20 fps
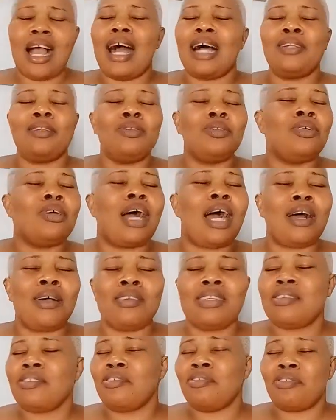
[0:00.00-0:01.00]
I don't know how,
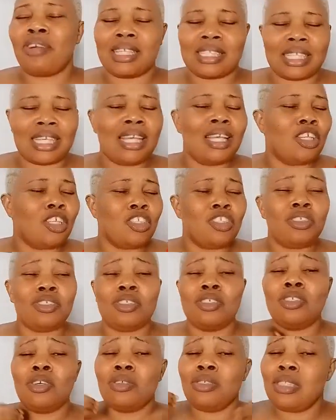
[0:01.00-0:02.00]
in fact,
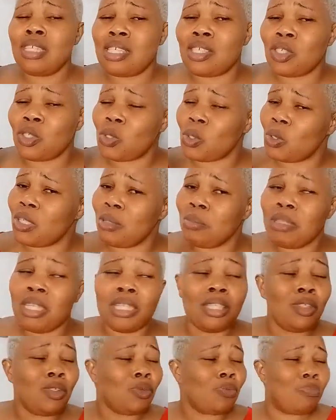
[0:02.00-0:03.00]
you know, this show,
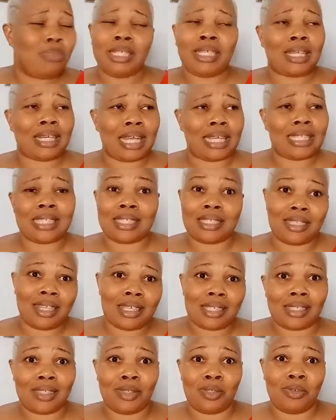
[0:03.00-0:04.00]
immediately you blink like this, the
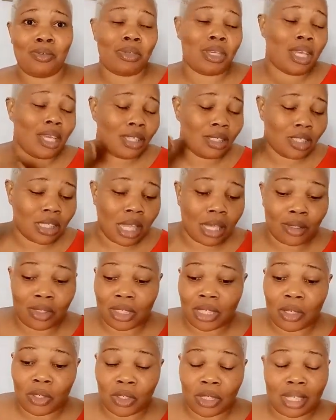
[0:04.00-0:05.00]
next thing you hear, shout,
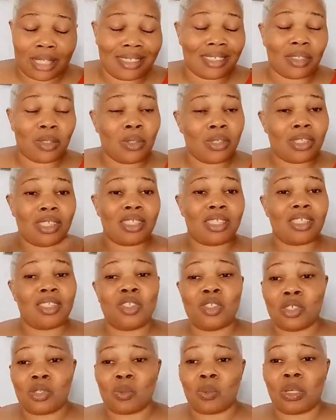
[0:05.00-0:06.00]
shout, shout. So
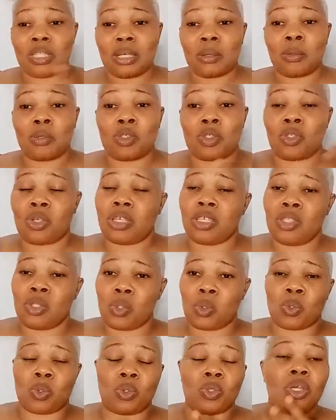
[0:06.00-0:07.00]
CeeC just went and was talking
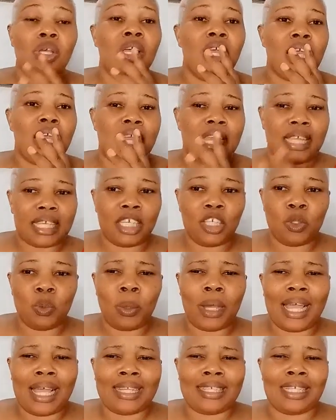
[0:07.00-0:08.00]
to
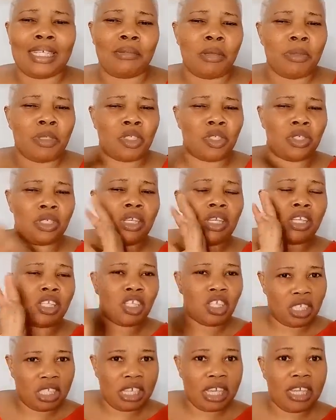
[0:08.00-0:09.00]
Kidwai, and then maybe
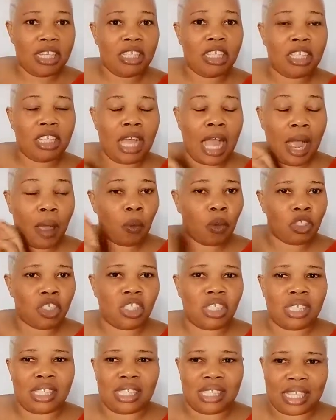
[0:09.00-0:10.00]
she's hearing her, what
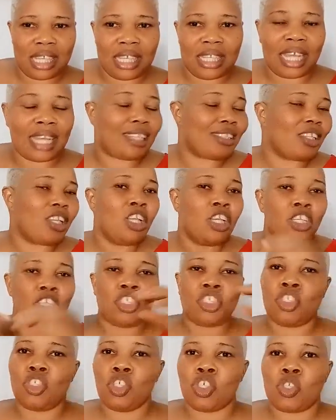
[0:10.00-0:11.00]
she's saying, and
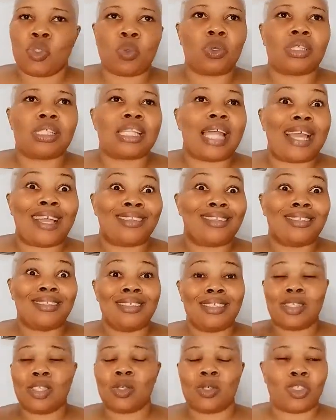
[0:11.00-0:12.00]
she just was like,
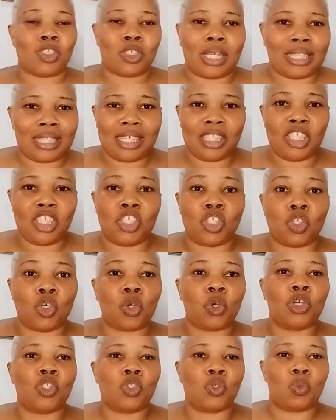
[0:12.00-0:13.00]
this, your strategy is
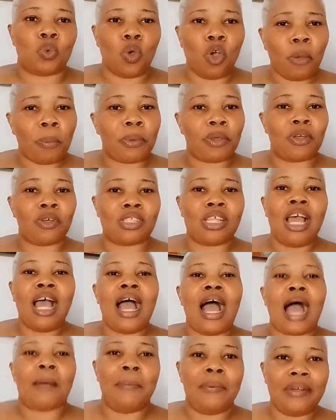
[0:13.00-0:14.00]
not going to work, because
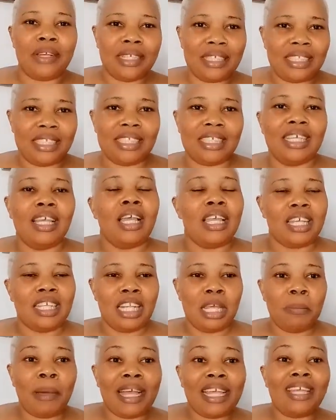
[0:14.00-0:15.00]
apparently
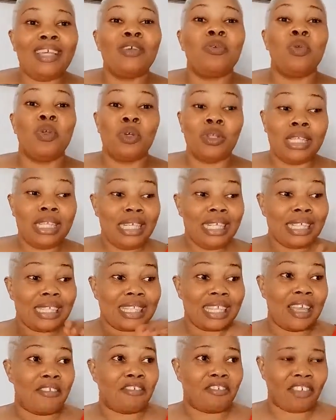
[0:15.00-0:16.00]
Ilebaye will
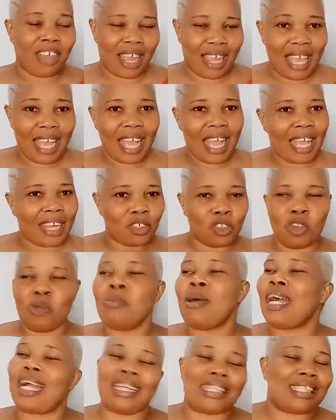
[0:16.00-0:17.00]
lit a fire and go
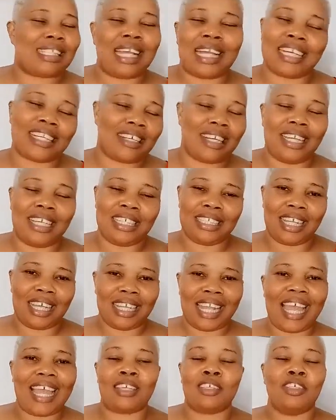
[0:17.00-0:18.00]
back and start crying,
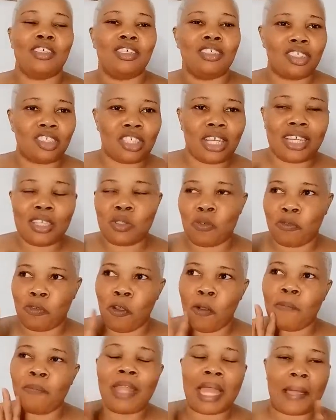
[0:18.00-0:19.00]
like trying to
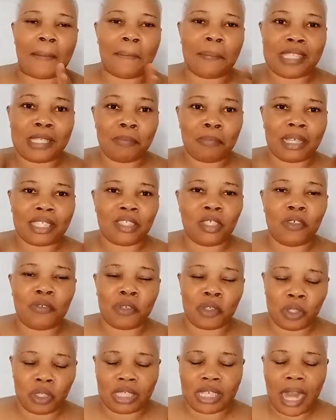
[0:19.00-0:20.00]
form like pity party all of
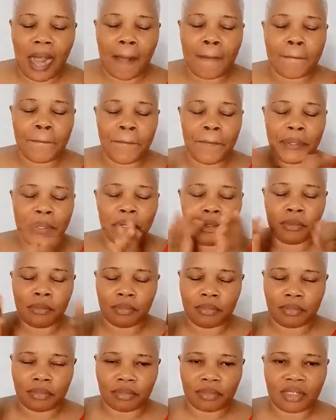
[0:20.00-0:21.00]
a sudden, and
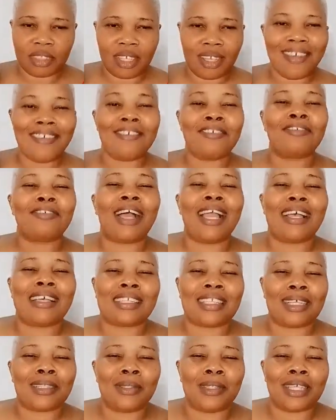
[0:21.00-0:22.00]
boom, fire
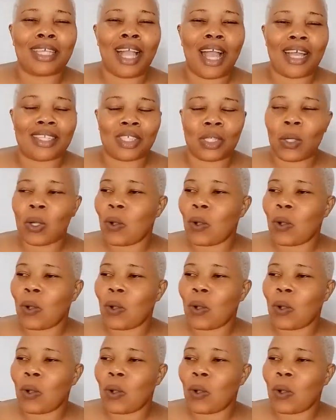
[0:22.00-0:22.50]
starts to catch.